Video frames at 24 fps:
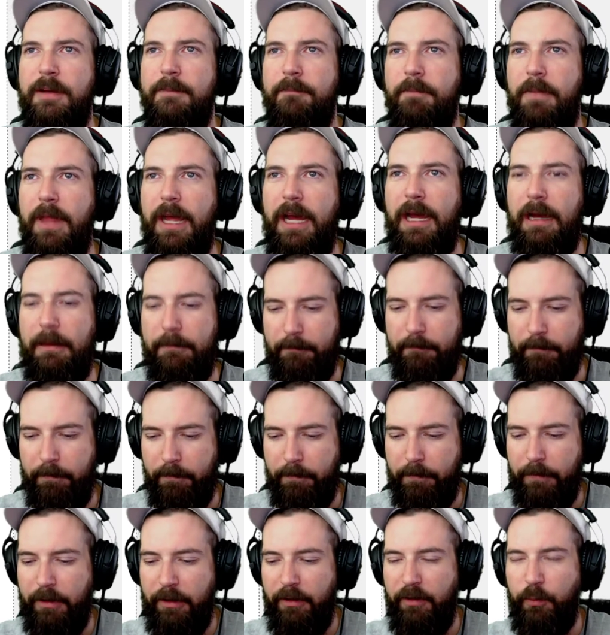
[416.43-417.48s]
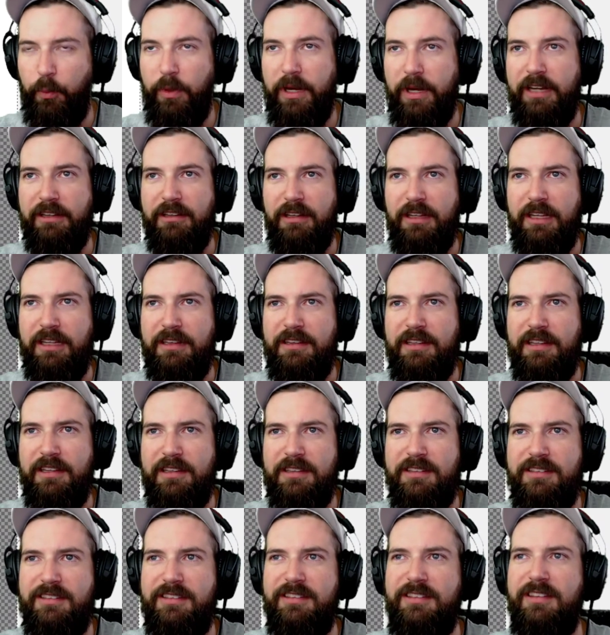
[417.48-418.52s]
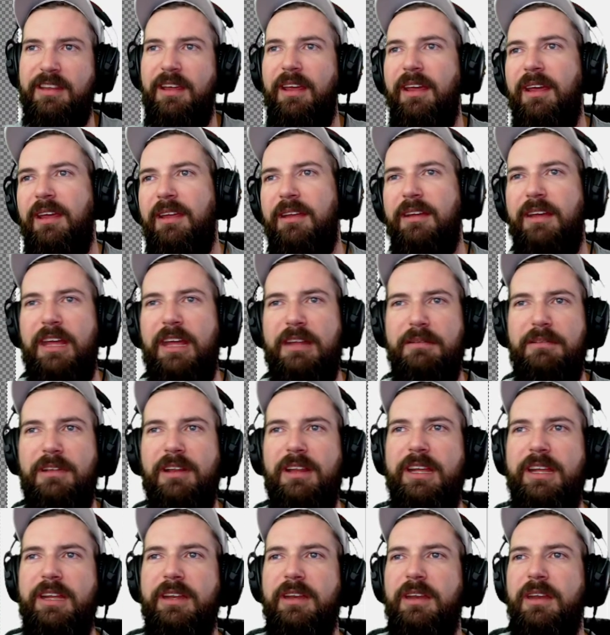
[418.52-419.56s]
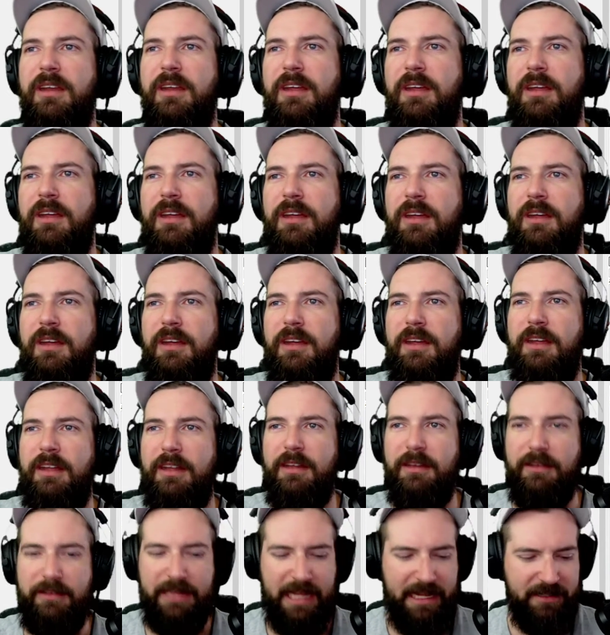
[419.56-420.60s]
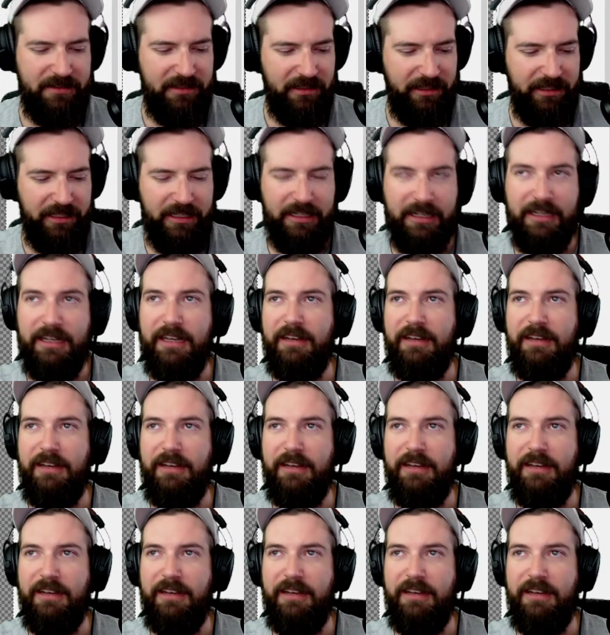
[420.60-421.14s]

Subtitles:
when I delete this, hit delete. That deleted